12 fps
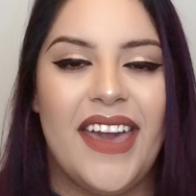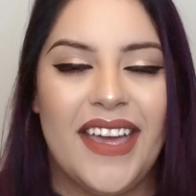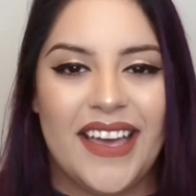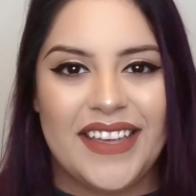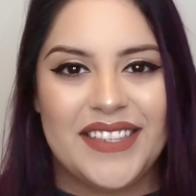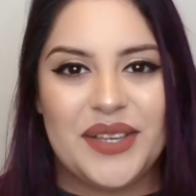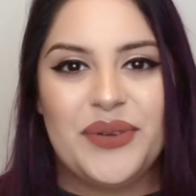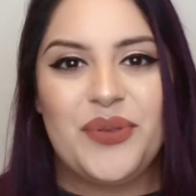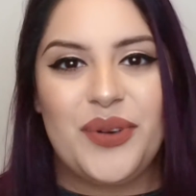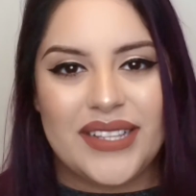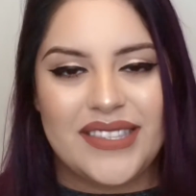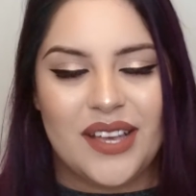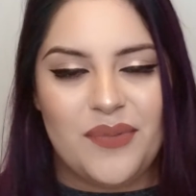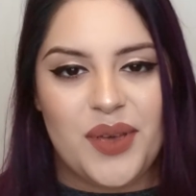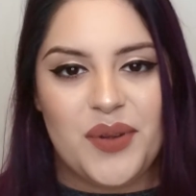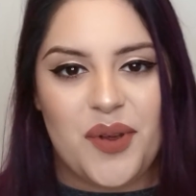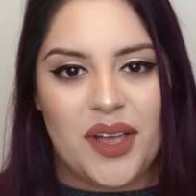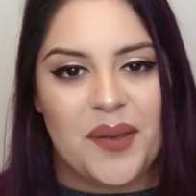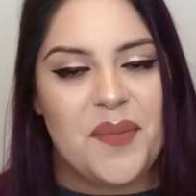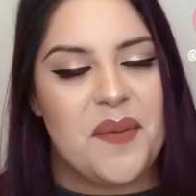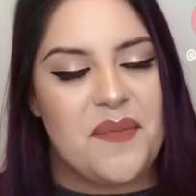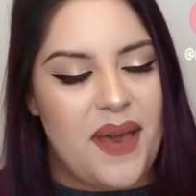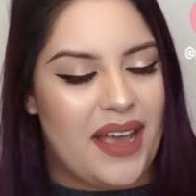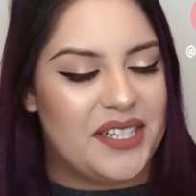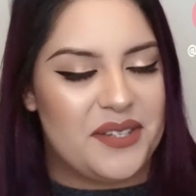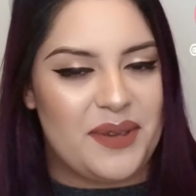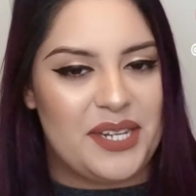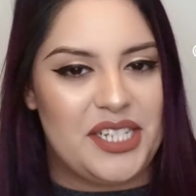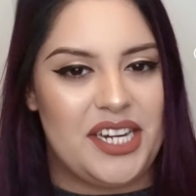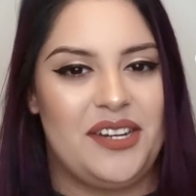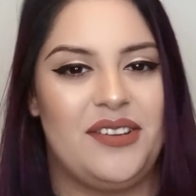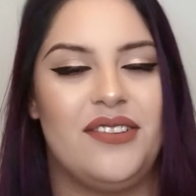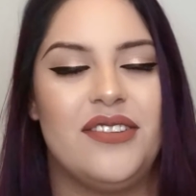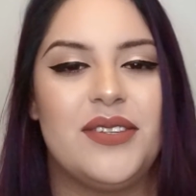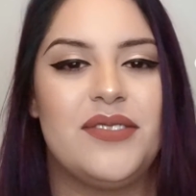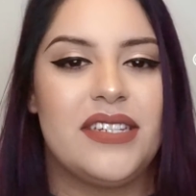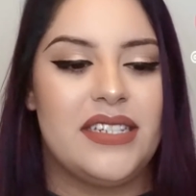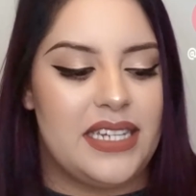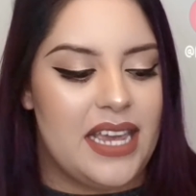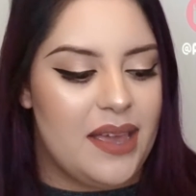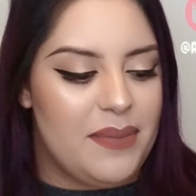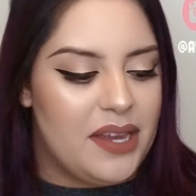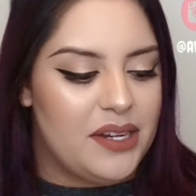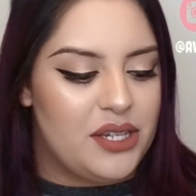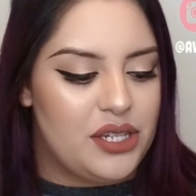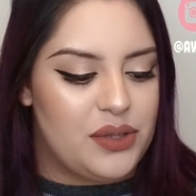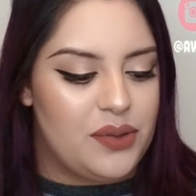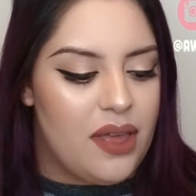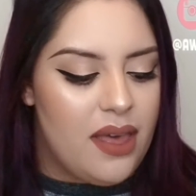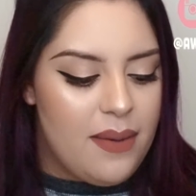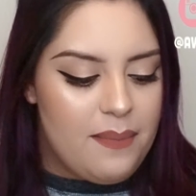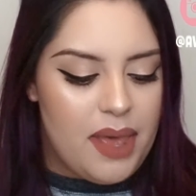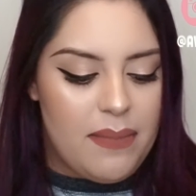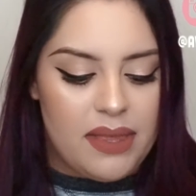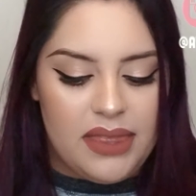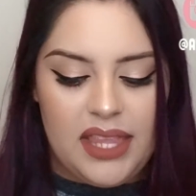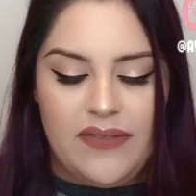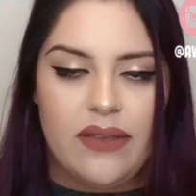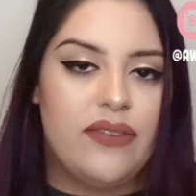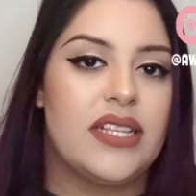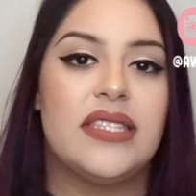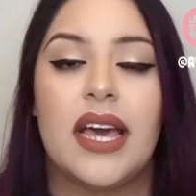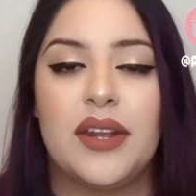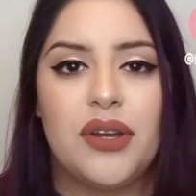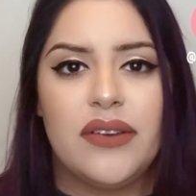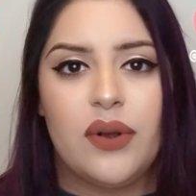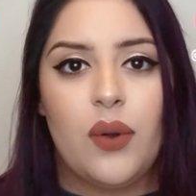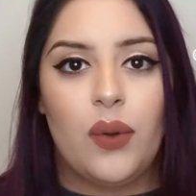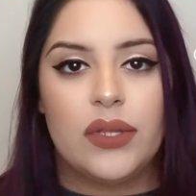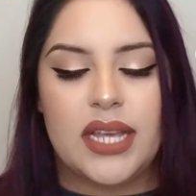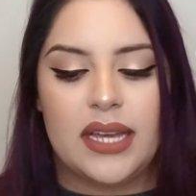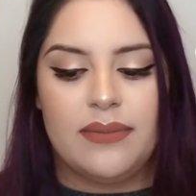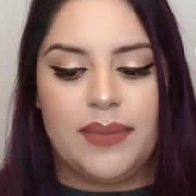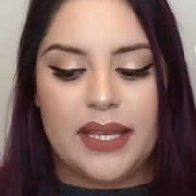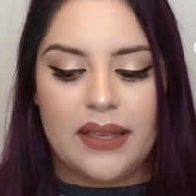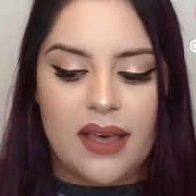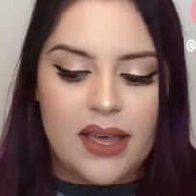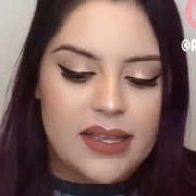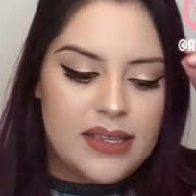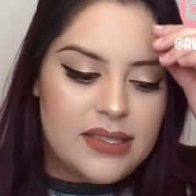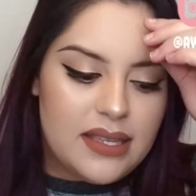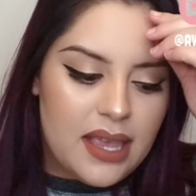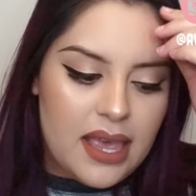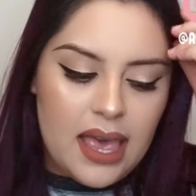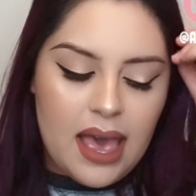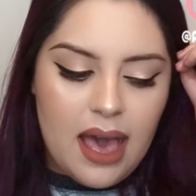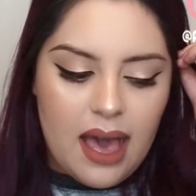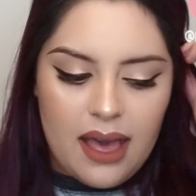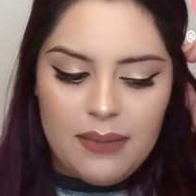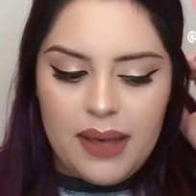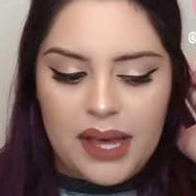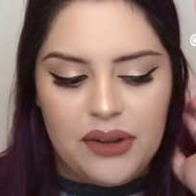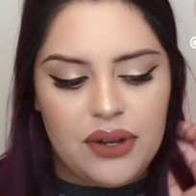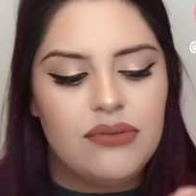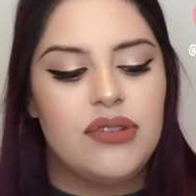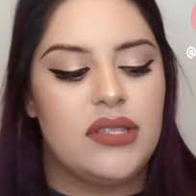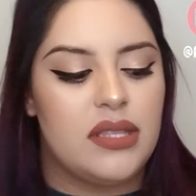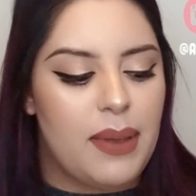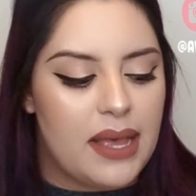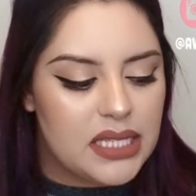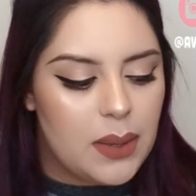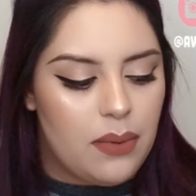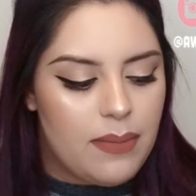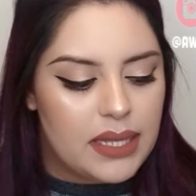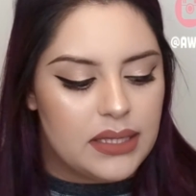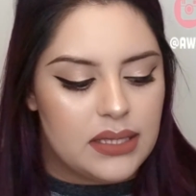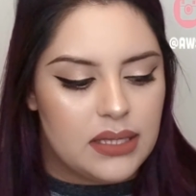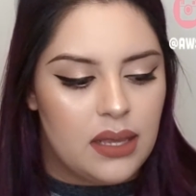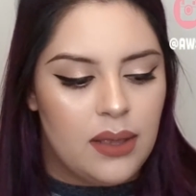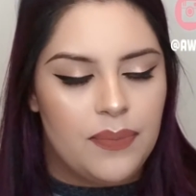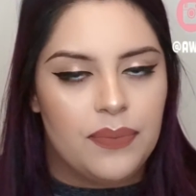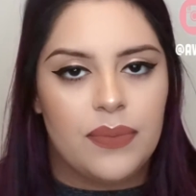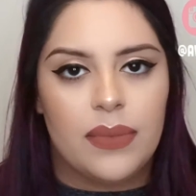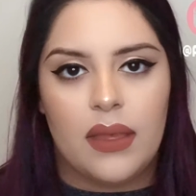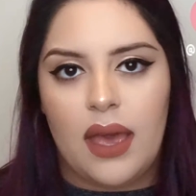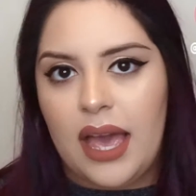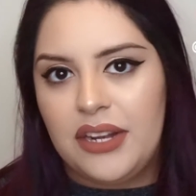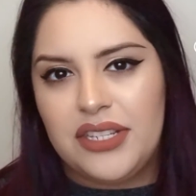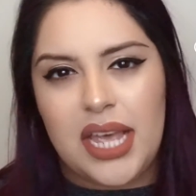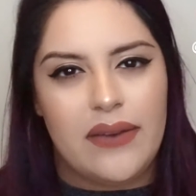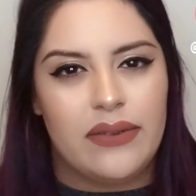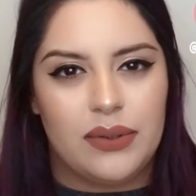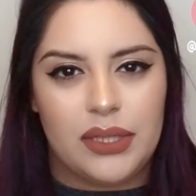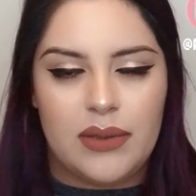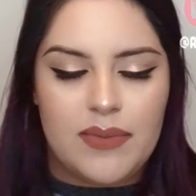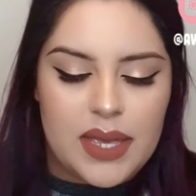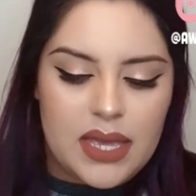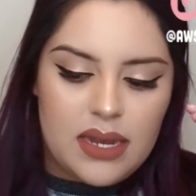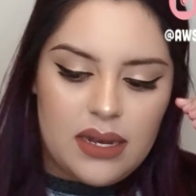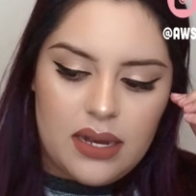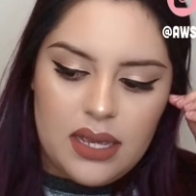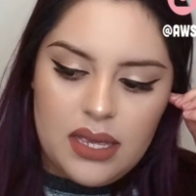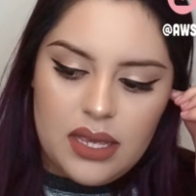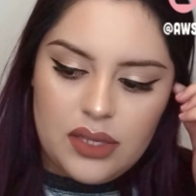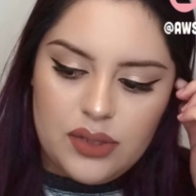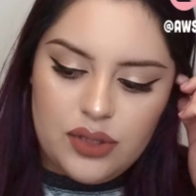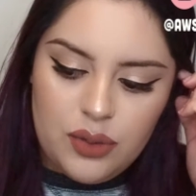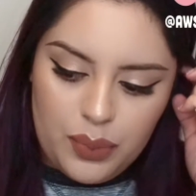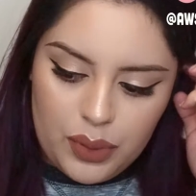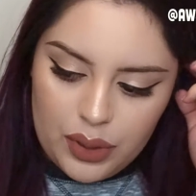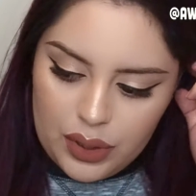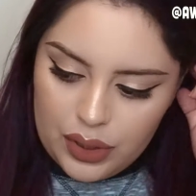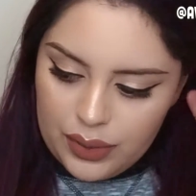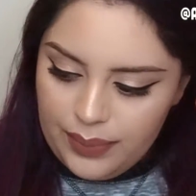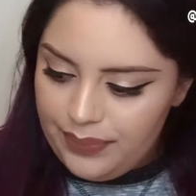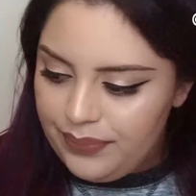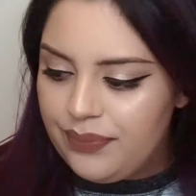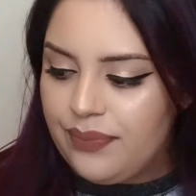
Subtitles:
Hey guys, what's up and welcome back to my channel. So today I'm here to do my monthly favorites. I don't have a whole ton because, I don't know, just the past couple months, I just haven't really been super